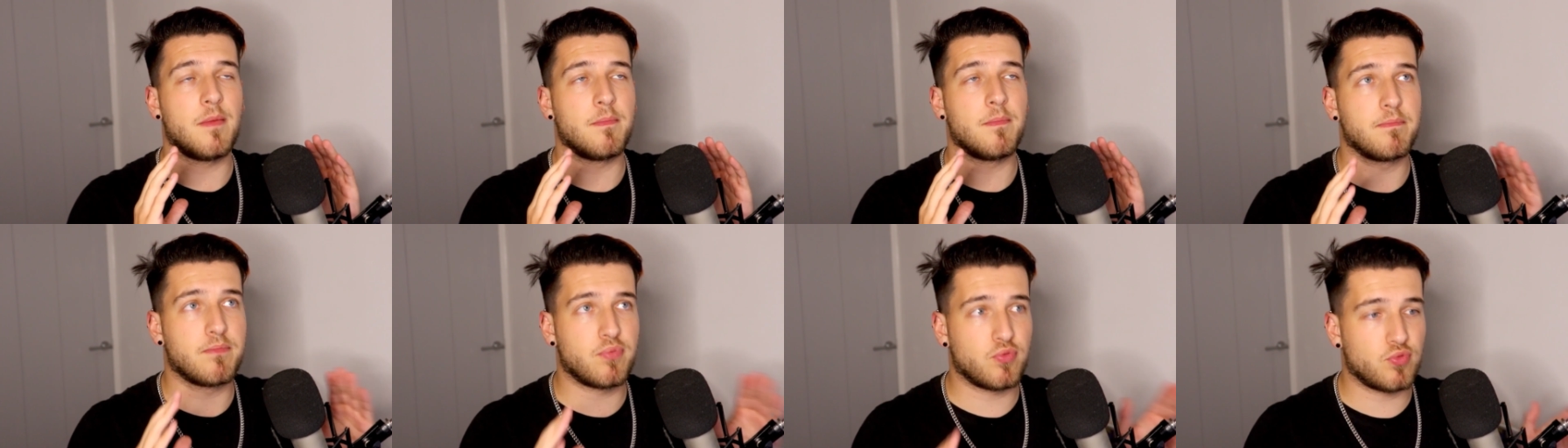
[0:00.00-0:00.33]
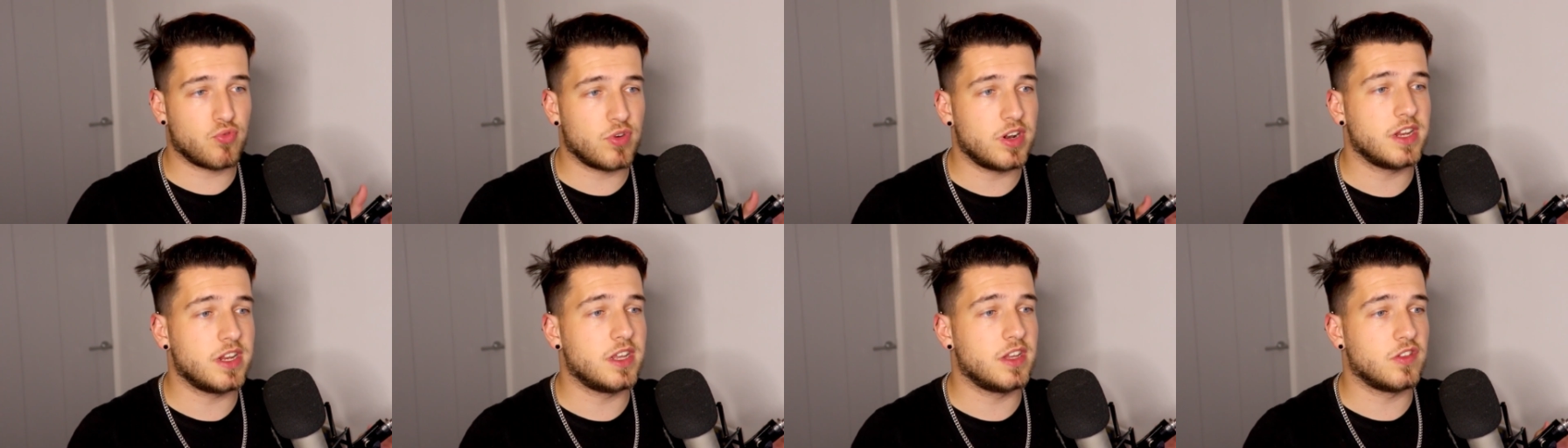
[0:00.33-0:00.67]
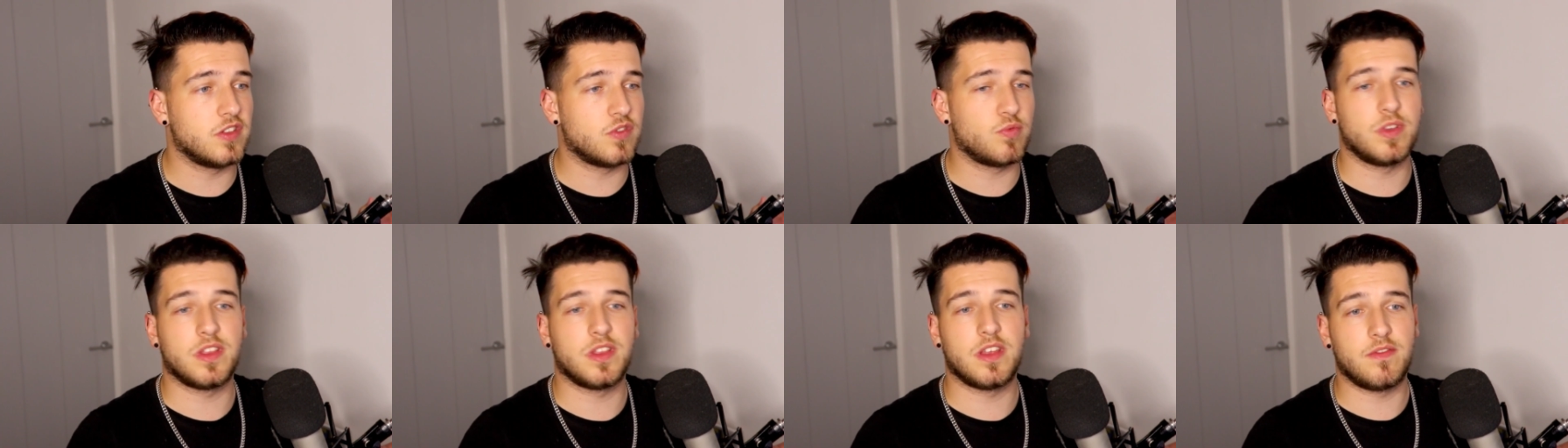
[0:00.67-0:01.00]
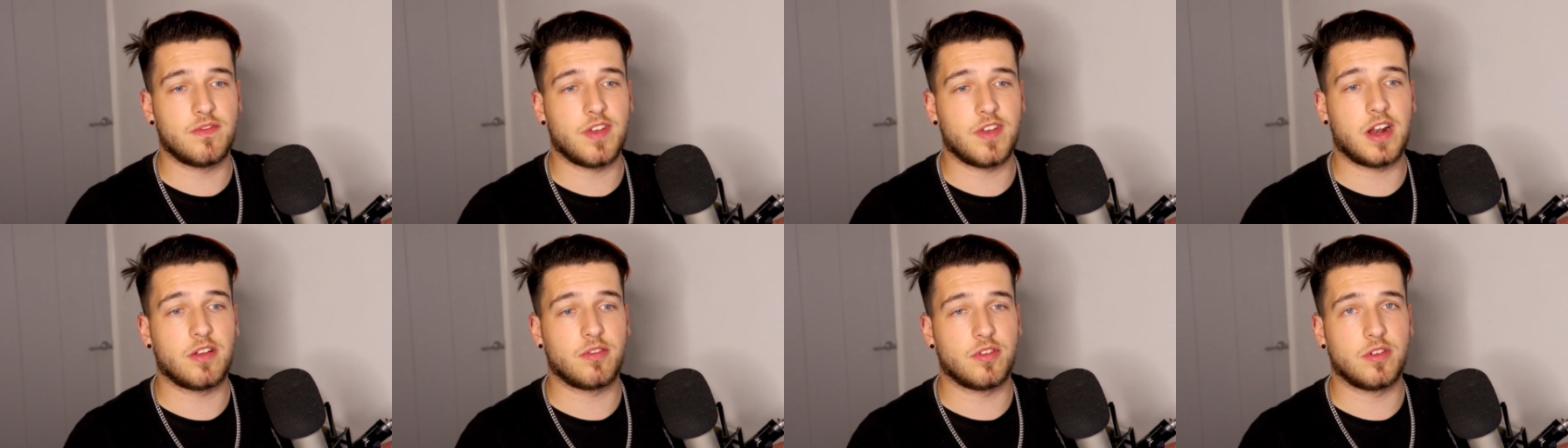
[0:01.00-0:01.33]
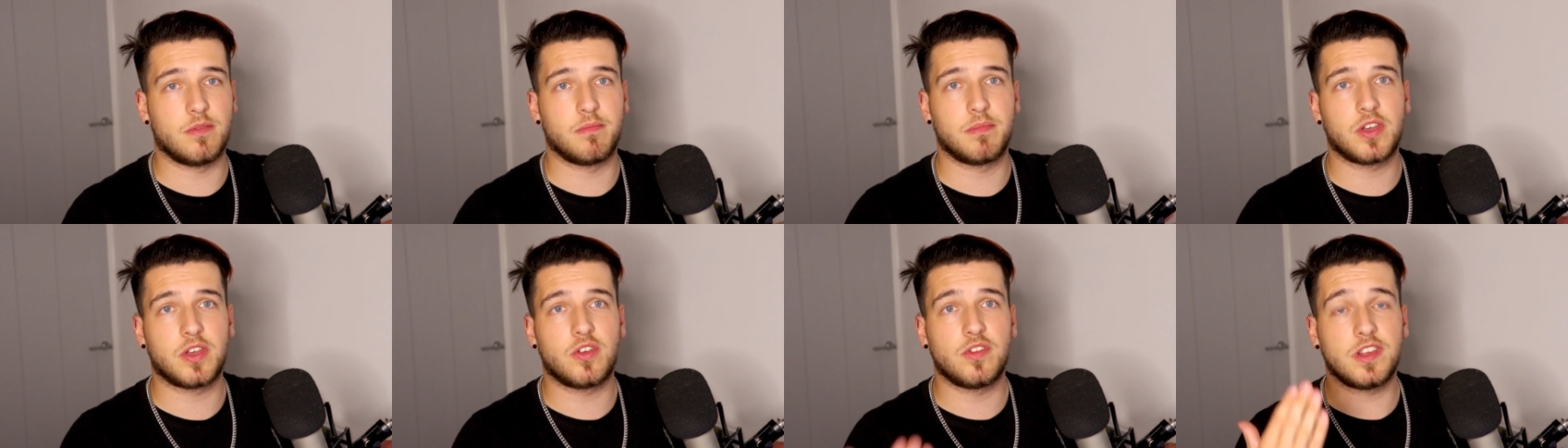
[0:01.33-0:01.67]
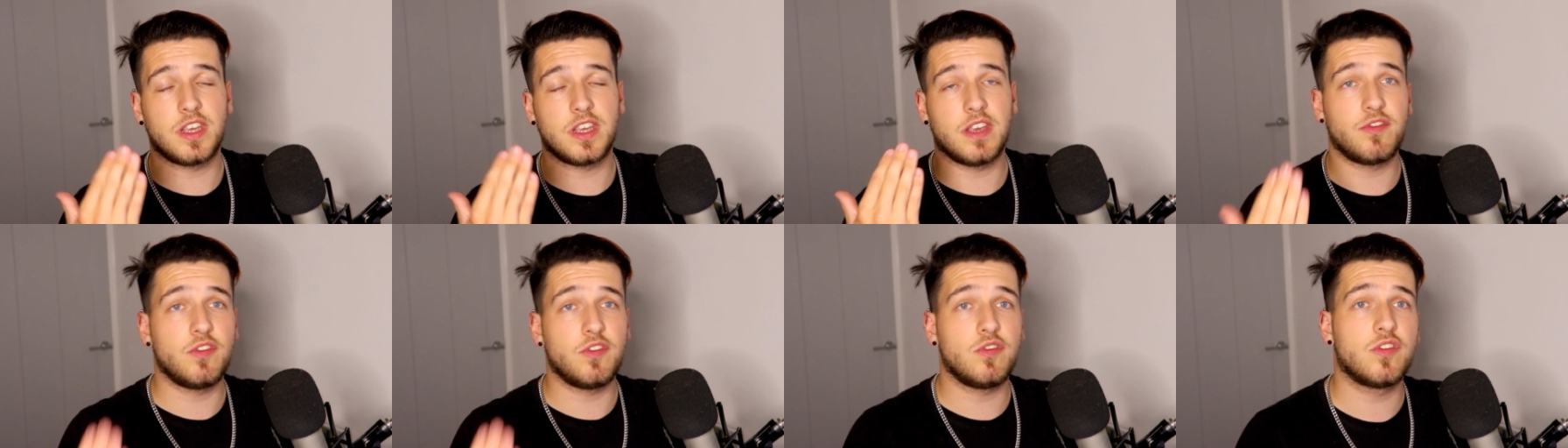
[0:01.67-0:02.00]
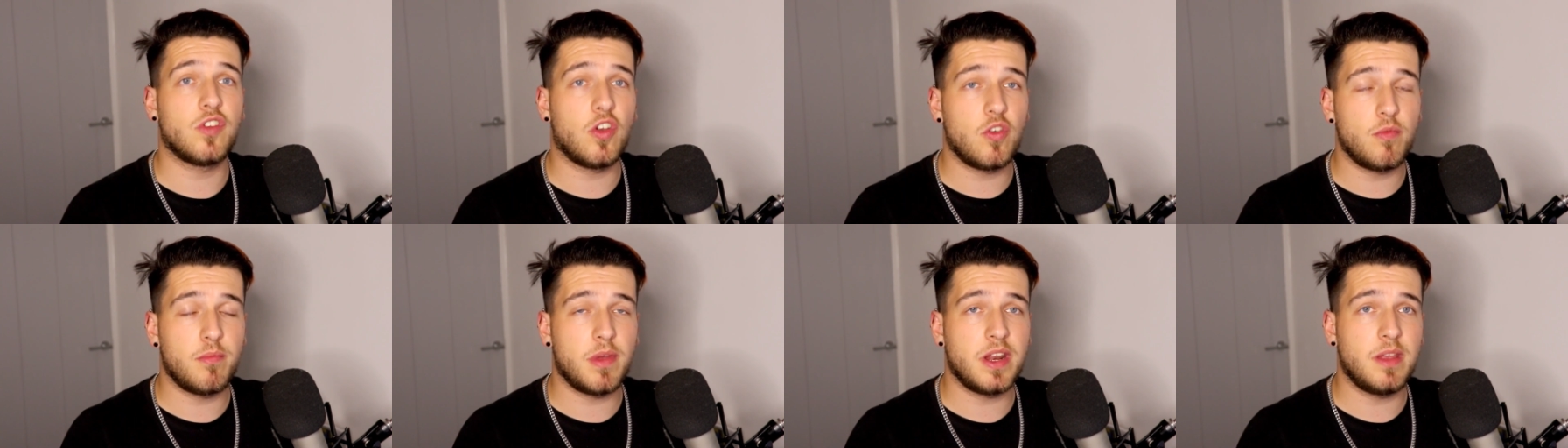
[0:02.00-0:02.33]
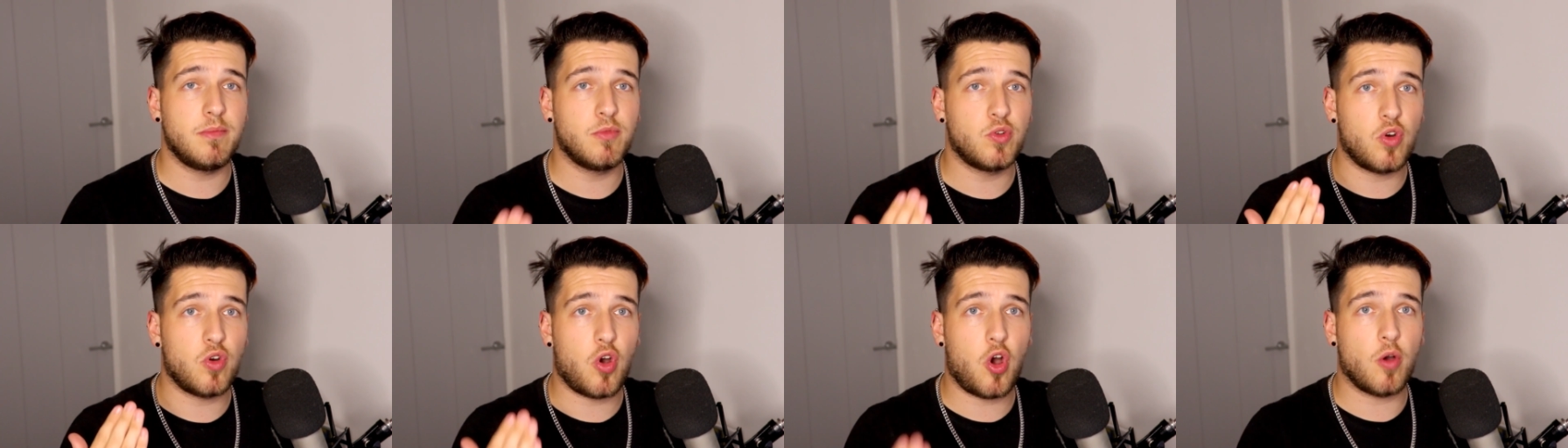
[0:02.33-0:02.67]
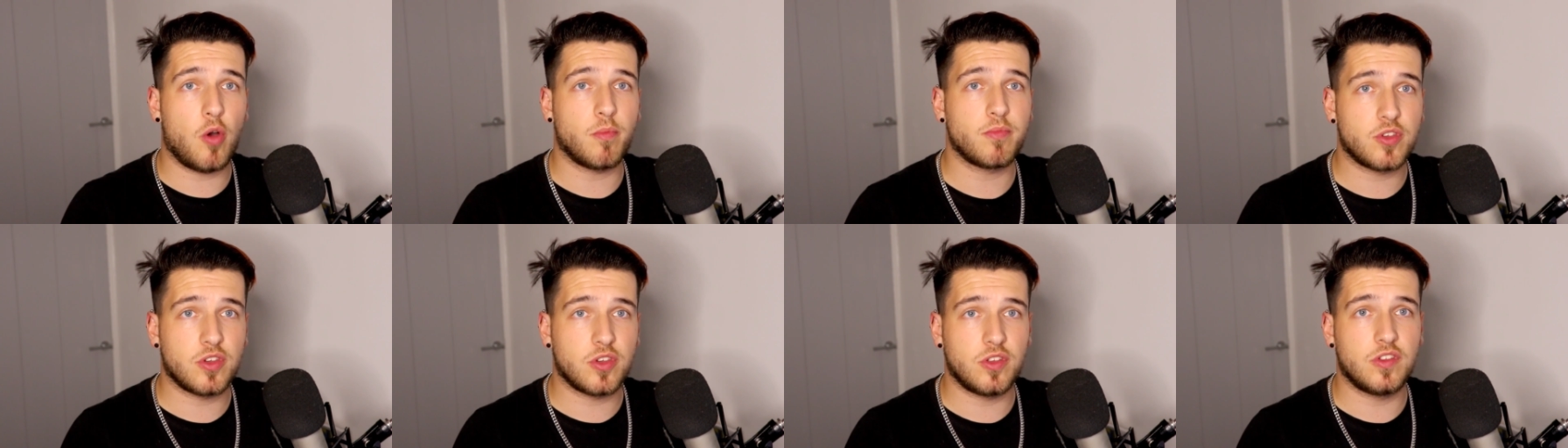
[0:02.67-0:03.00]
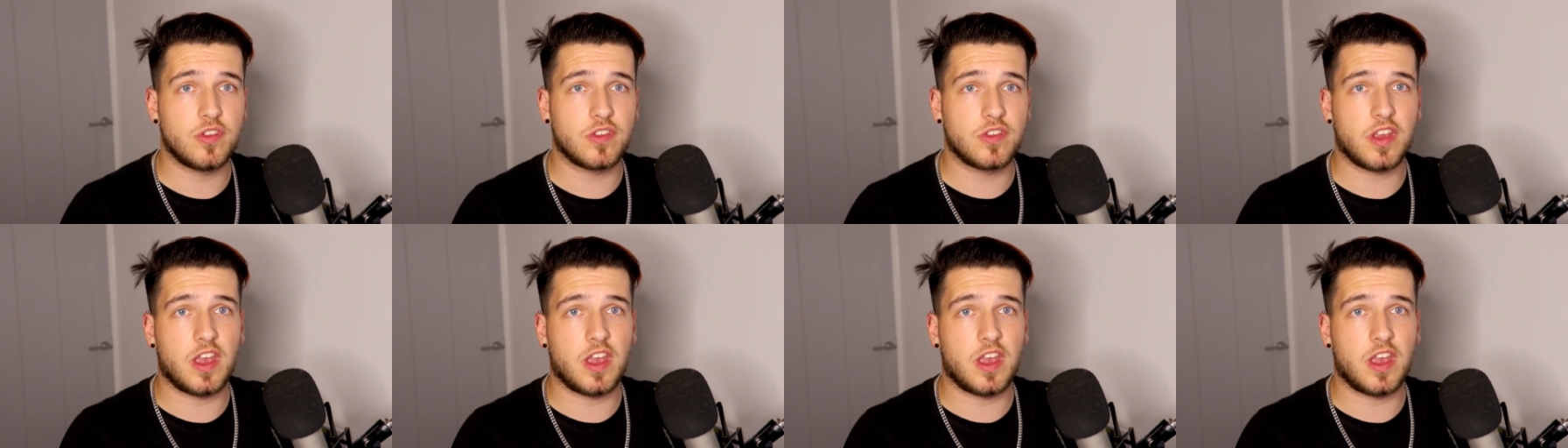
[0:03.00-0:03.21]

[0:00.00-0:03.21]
brilliant within Valorant, because it gives you so many more options